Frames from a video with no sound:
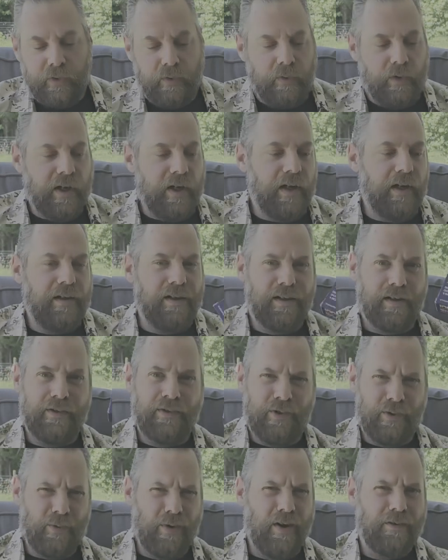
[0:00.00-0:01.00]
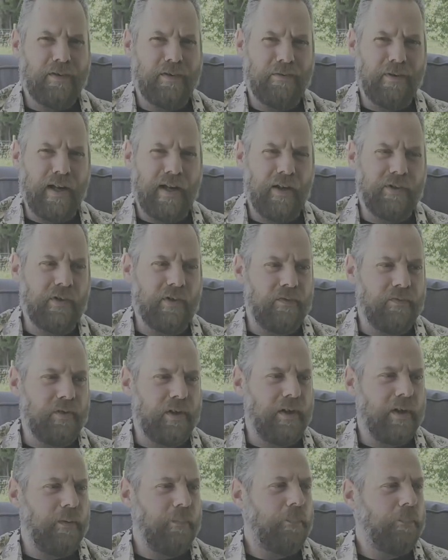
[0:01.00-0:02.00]
have got 200 rounds
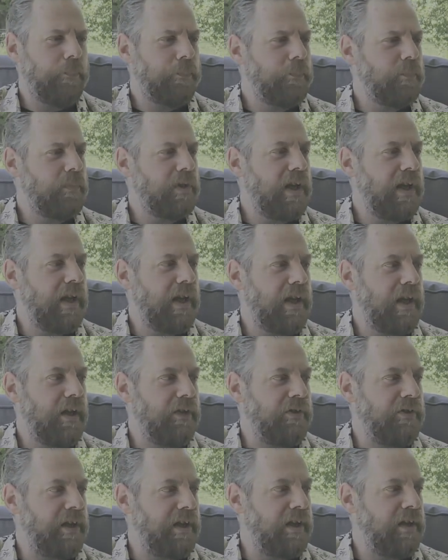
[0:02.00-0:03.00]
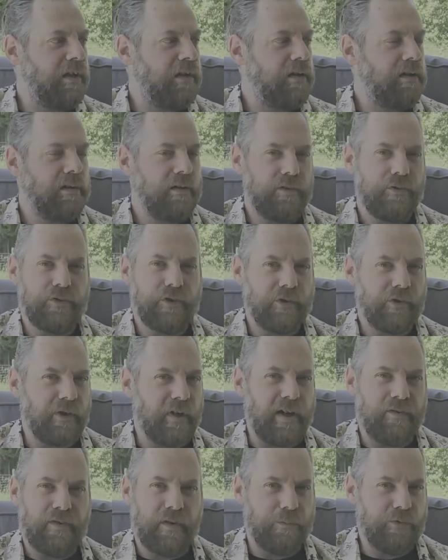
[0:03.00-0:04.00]
of AAC, just
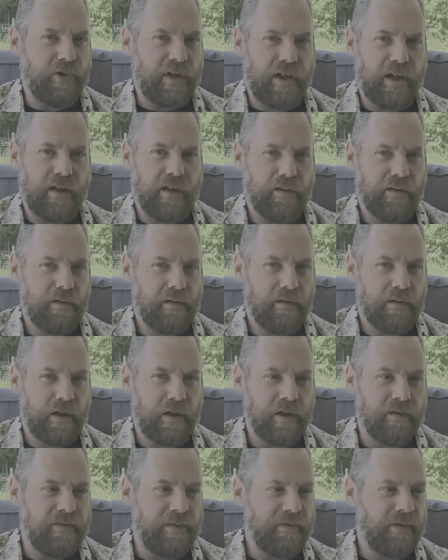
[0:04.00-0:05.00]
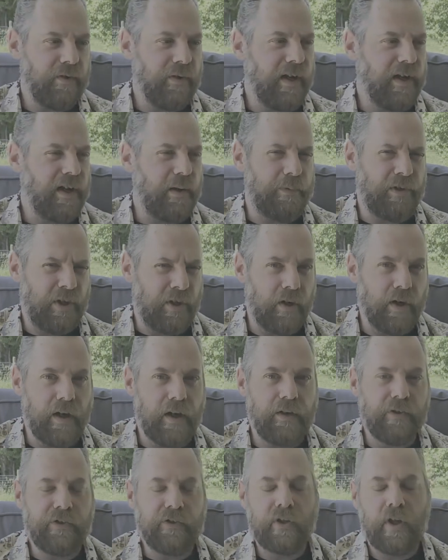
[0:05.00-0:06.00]
their FMJ 150 grain. I'm
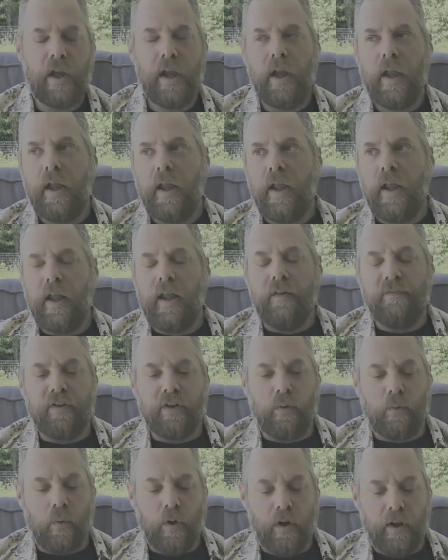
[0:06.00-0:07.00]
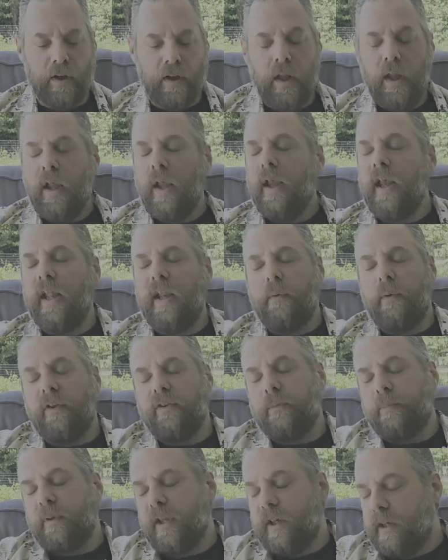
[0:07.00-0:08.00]
curious if it'll work. Anyways,
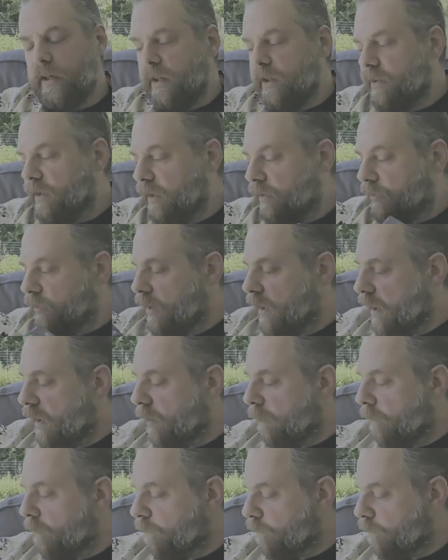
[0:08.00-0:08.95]
I'm getting into details. I